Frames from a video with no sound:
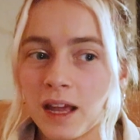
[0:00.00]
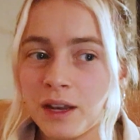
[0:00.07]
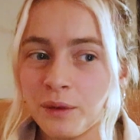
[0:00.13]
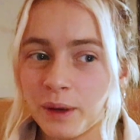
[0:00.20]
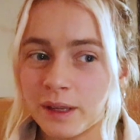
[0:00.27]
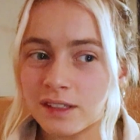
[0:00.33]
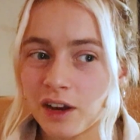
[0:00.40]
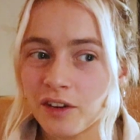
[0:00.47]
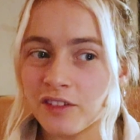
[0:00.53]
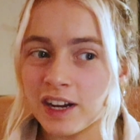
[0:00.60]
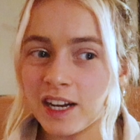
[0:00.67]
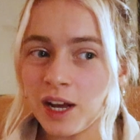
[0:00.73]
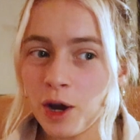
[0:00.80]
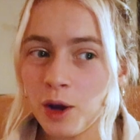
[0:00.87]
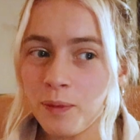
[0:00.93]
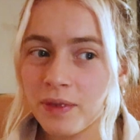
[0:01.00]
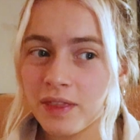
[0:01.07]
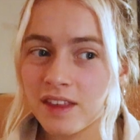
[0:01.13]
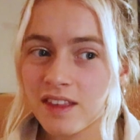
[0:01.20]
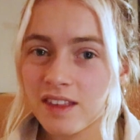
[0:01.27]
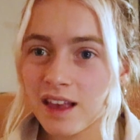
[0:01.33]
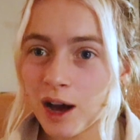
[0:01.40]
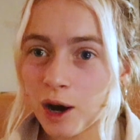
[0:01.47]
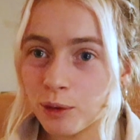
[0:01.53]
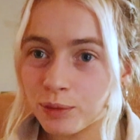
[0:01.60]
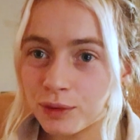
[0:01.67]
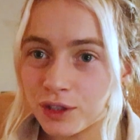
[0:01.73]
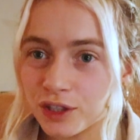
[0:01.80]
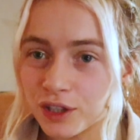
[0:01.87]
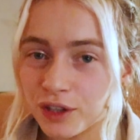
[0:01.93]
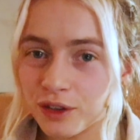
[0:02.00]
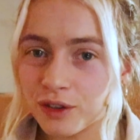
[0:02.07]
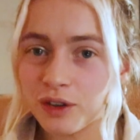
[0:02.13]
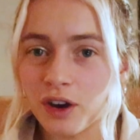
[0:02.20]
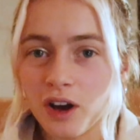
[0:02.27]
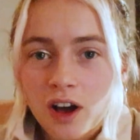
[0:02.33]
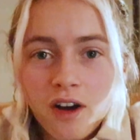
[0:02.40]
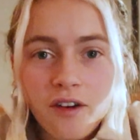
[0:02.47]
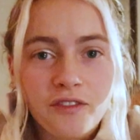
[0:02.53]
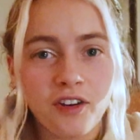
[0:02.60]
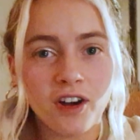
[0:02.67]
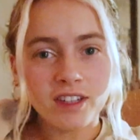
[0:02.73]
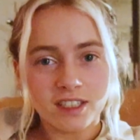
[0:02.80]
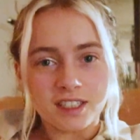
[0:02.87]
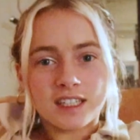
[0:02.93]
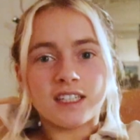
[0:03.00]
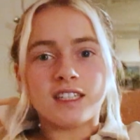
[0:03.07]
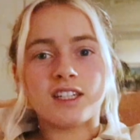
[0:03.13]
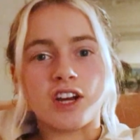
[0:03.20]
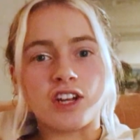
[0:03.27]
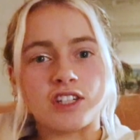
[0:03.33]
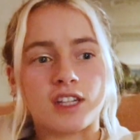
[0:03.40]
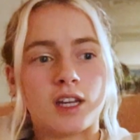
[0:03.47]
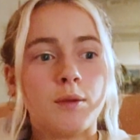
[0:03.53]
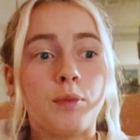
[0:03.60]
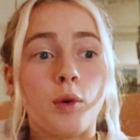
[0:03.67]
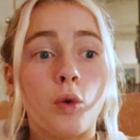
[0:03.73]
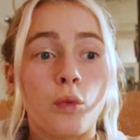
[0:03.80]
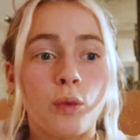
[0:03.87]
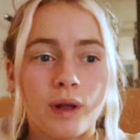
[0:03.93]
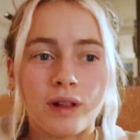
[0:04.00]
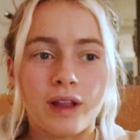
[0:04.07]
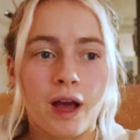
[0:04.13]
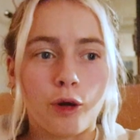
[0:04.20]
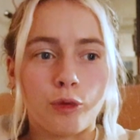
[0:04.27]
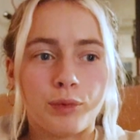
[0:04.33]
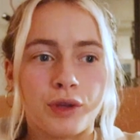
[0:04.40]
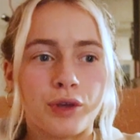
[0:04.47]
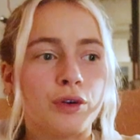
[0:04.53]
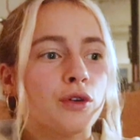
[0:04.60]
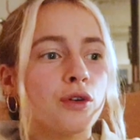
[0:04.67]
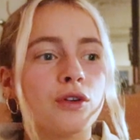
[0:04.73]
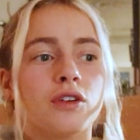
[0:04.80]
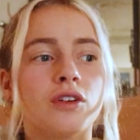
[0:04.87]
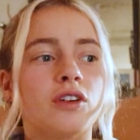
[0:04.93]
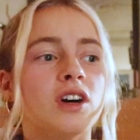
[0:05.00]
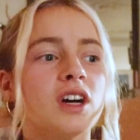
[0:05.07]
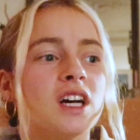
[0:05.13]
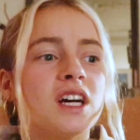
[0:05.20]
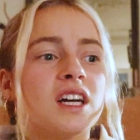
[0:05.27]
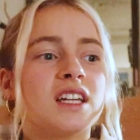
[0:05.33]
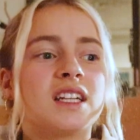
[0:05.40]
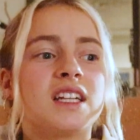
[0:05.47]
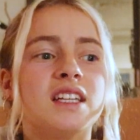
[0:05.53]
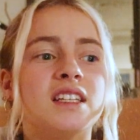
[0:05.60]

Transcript: Anyways, I really hope this helped you find an internship, or will help you, or at